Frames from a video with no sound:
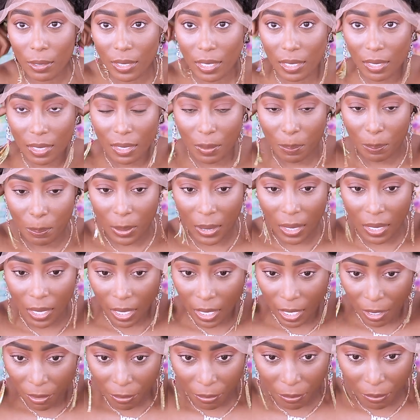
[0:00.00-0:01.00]
this is big
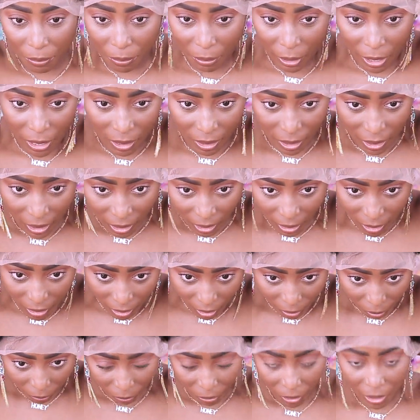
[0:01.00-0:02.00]
head friendly.
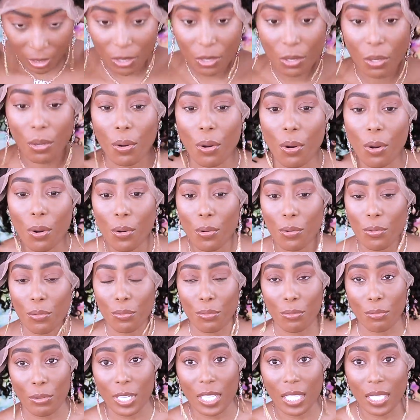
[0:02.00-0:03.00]
This fits
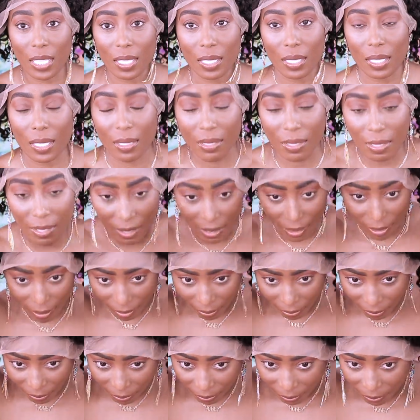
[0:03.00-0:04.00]
really good, girl.
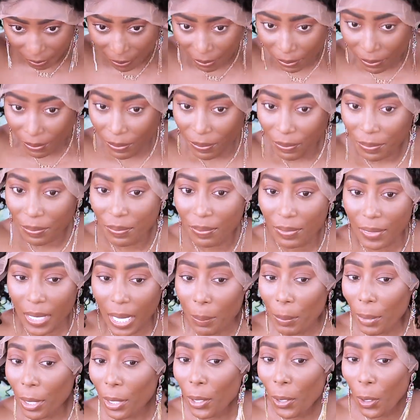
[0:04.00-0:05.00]

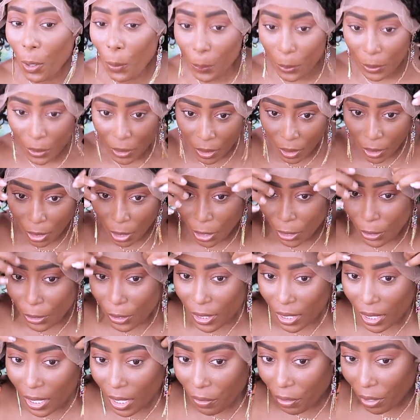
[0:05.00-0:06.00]
I'm going to open the
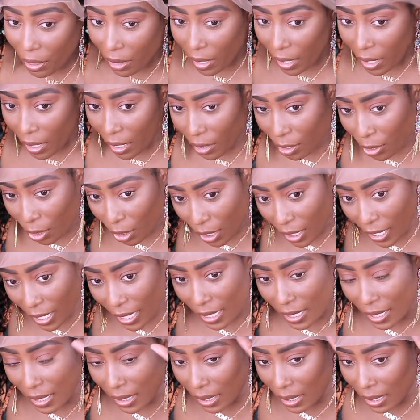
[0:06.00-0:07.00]
curls and everything so you
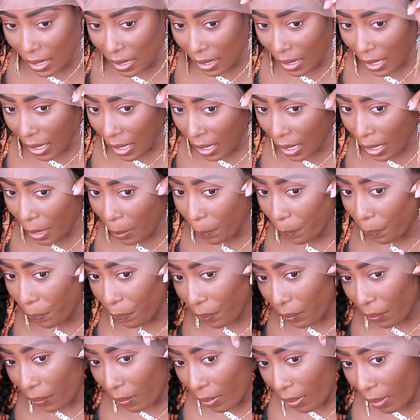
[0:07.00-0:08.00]
guys can see.
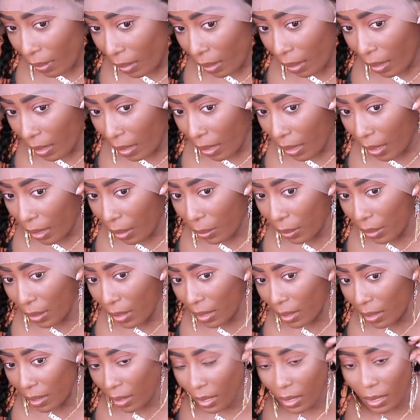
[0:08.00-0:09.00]
Oh,
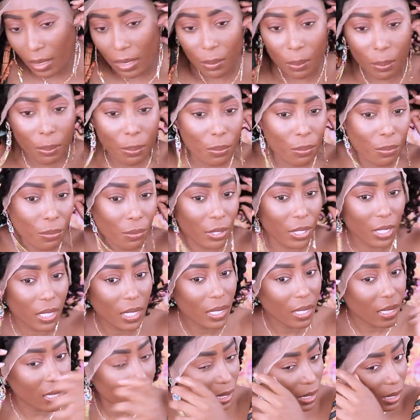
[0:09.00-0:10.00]
this is really
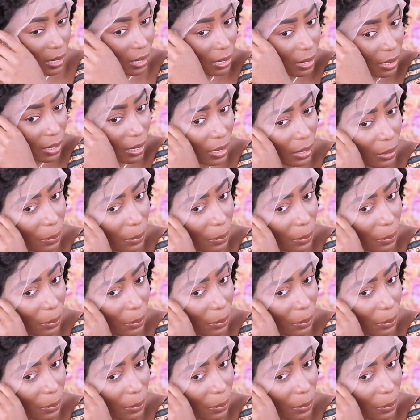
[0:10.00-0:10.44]
nice.